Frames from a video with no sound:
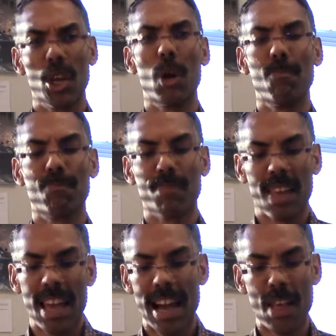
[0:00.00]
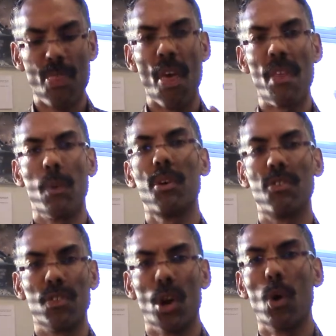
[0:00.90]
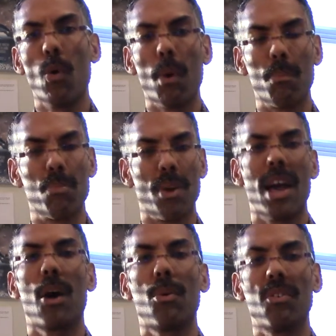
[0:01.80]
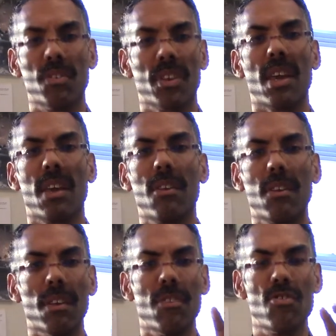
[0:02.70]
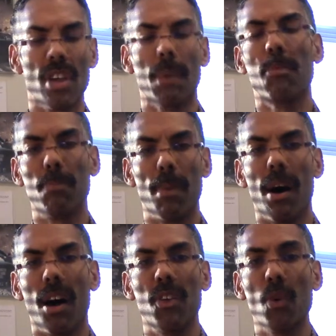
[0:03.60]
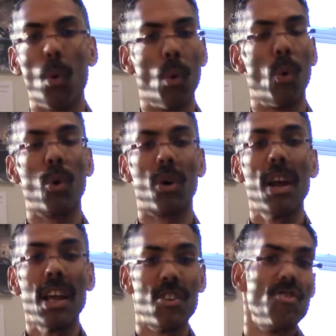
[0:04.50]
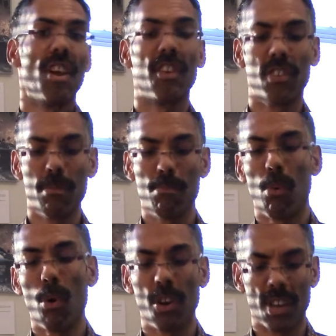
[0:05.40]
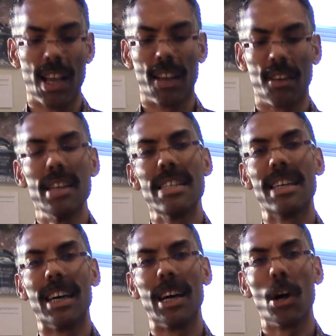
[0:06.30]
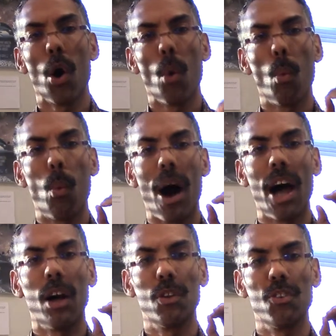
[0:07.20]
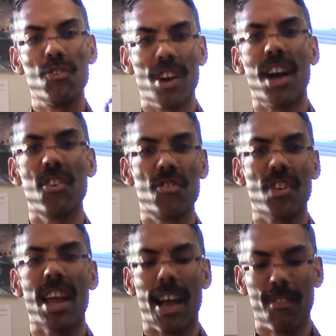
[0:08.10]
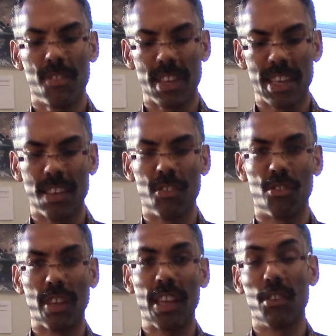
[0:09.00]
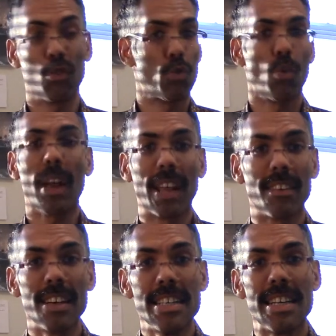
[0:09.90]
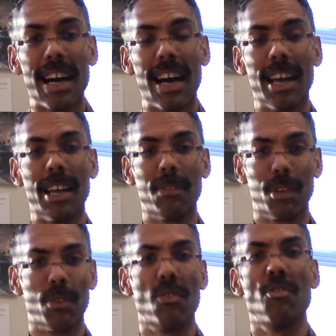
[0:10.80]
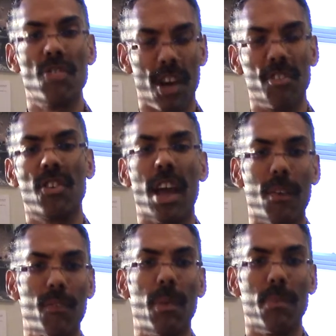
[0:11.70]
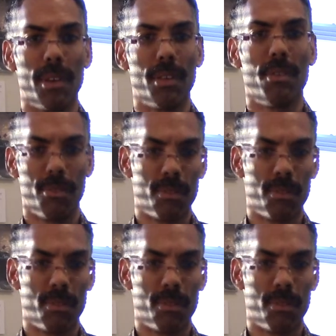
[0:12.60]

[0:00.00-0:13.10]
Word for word: know, uh, th there is no brown skinned James Bond or Jason Bourne yet. Uh, while John Shaft is, is great, uh, you know, John Shaft from the